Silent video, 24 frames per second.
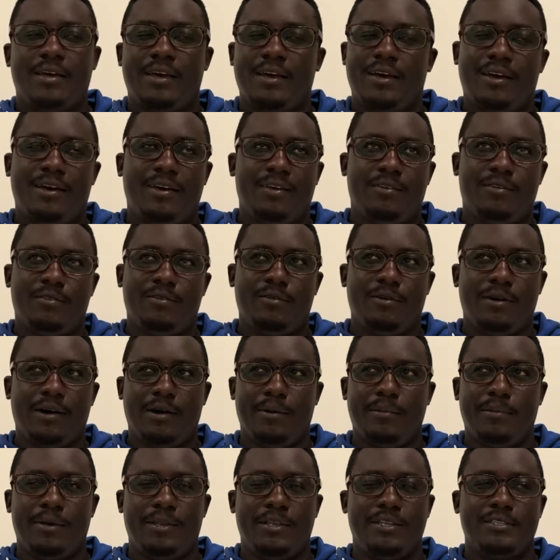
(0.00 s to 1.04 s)
I don't know how
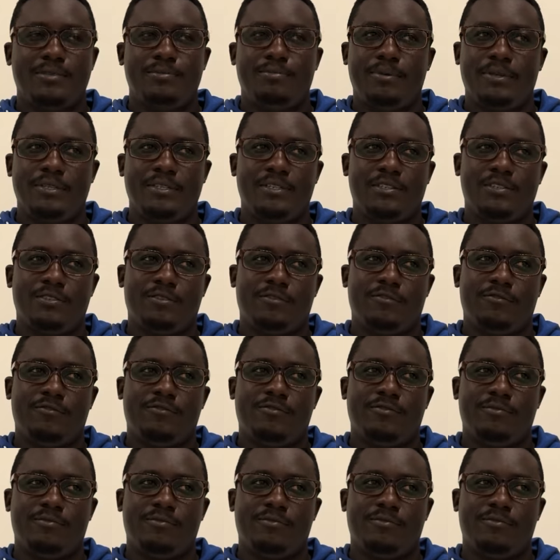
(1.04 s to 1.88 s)
many species of